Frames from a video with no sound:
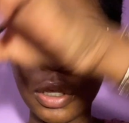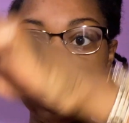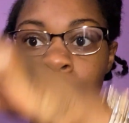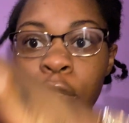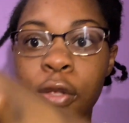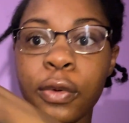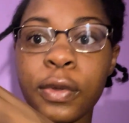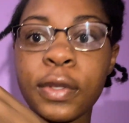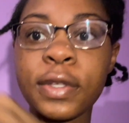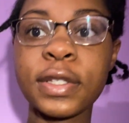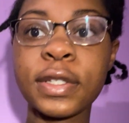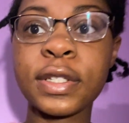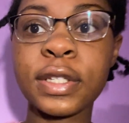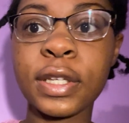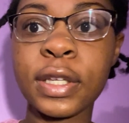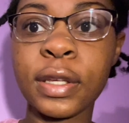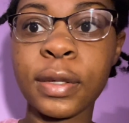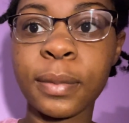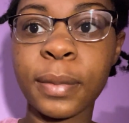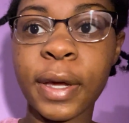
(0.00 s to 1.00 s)
you can
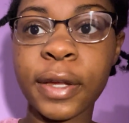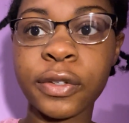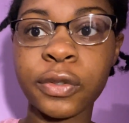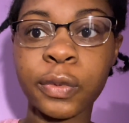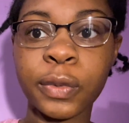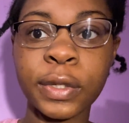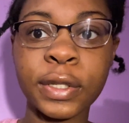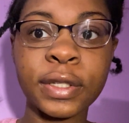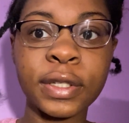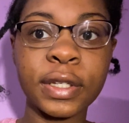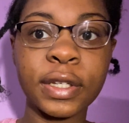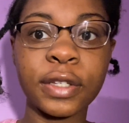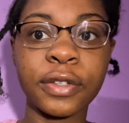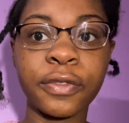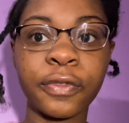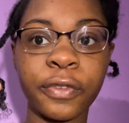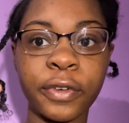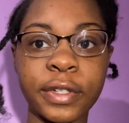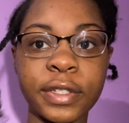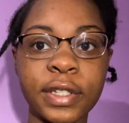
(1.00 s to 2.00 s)
see my twist is
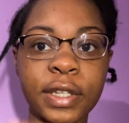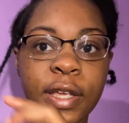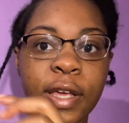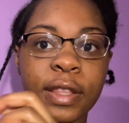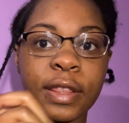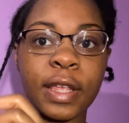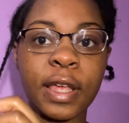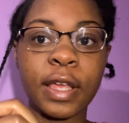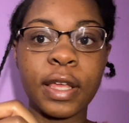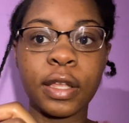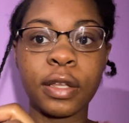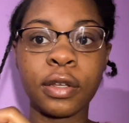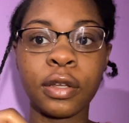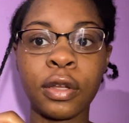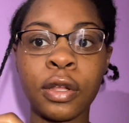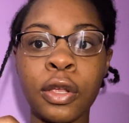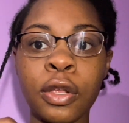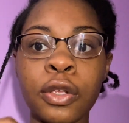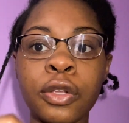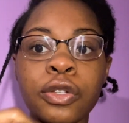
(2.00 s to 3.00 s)
frizzy at the end.
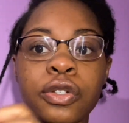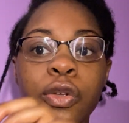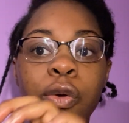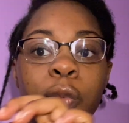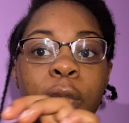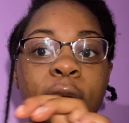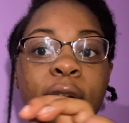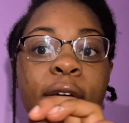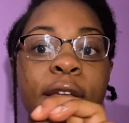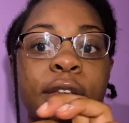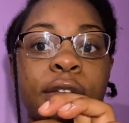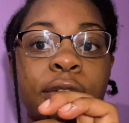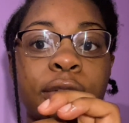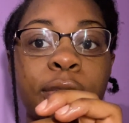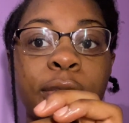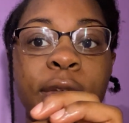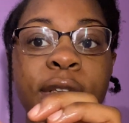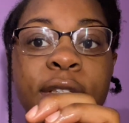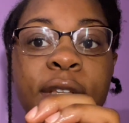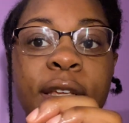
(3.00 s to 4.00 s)
So what I
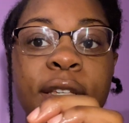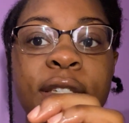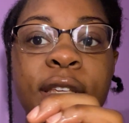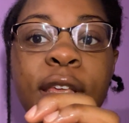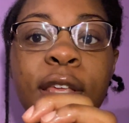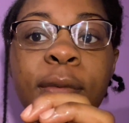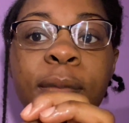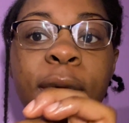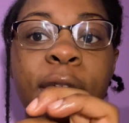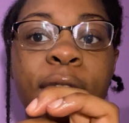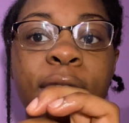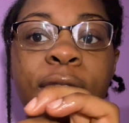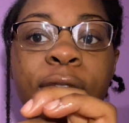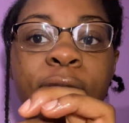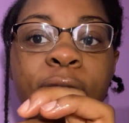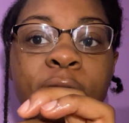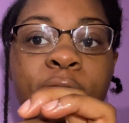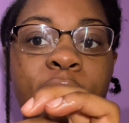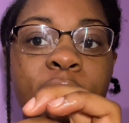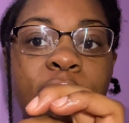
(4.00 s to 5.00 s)
do is I take my
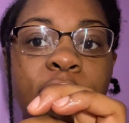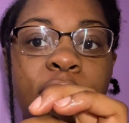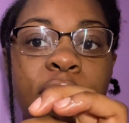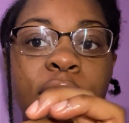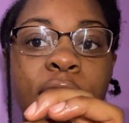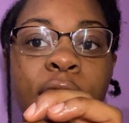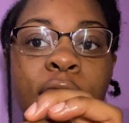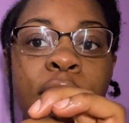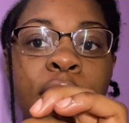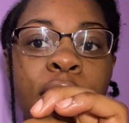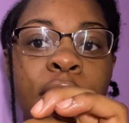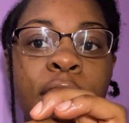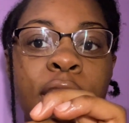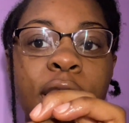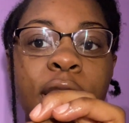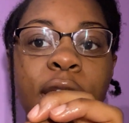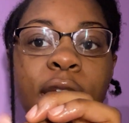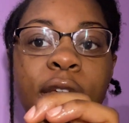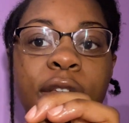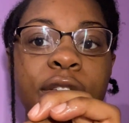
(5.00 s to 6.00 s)
finger
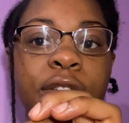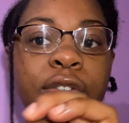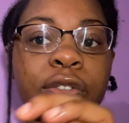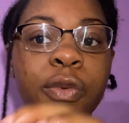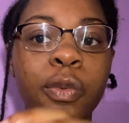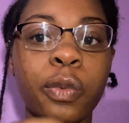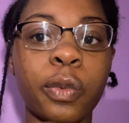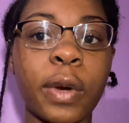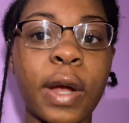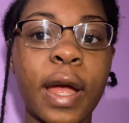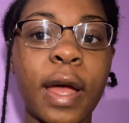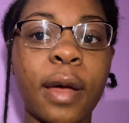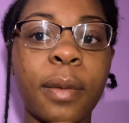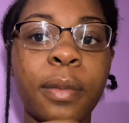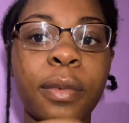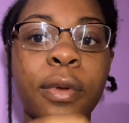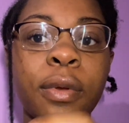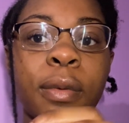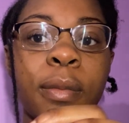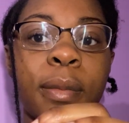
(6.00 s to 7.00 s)
and I just wrap
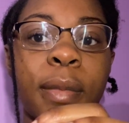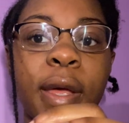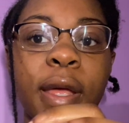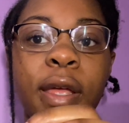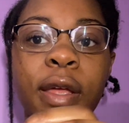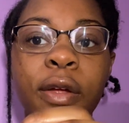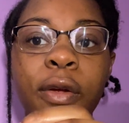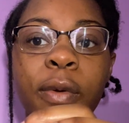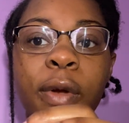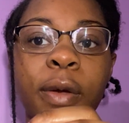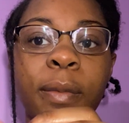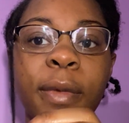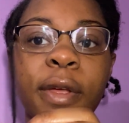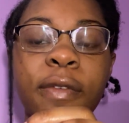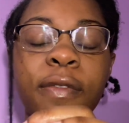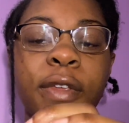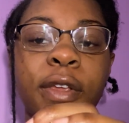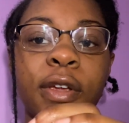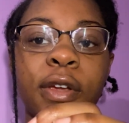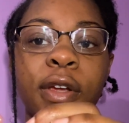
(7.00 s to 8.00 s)
my hair around my
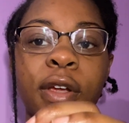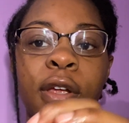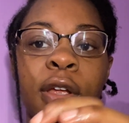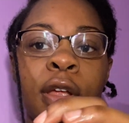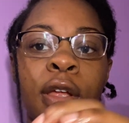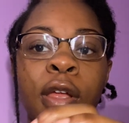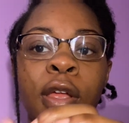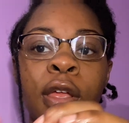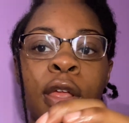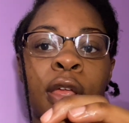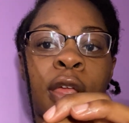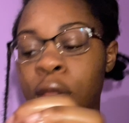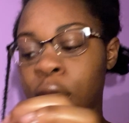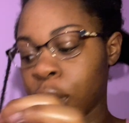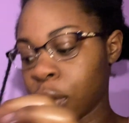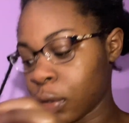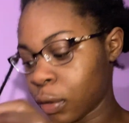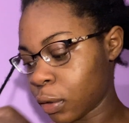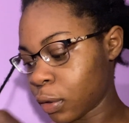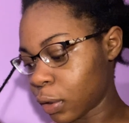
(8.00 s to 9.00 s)
finger.
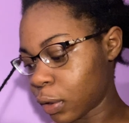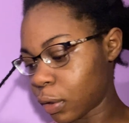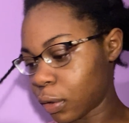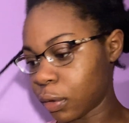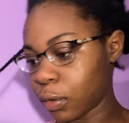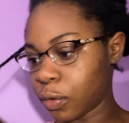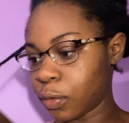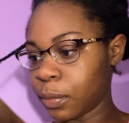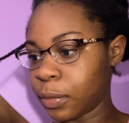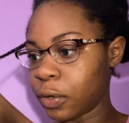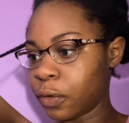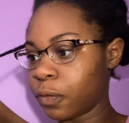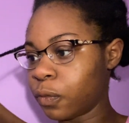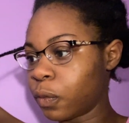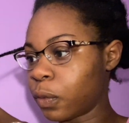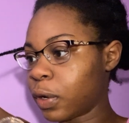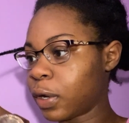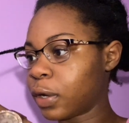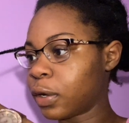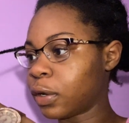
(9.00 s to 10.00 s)
Get a little bit of
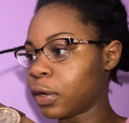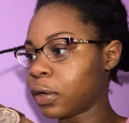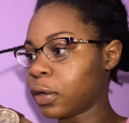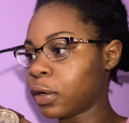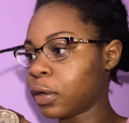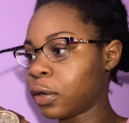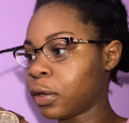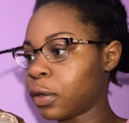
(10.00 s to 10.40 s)
water.